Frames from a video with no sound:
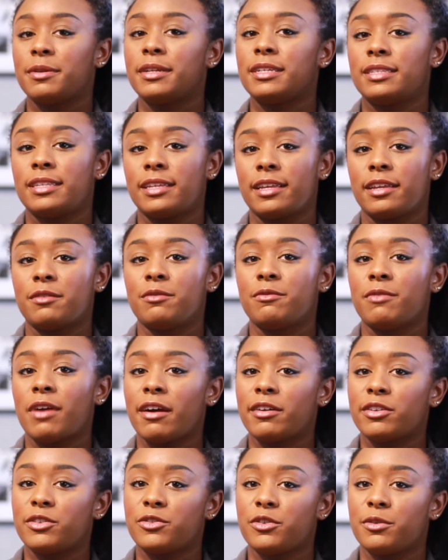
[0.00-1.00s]
Mason can
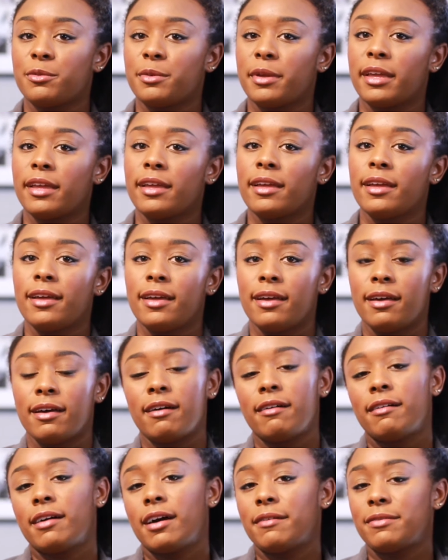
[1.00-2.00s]
vouch for me.
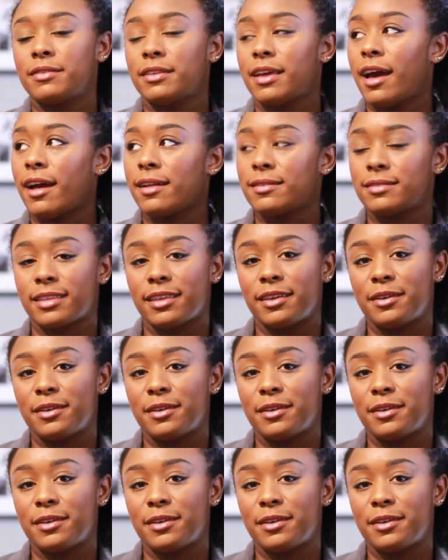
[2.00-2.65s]
I'll have to ask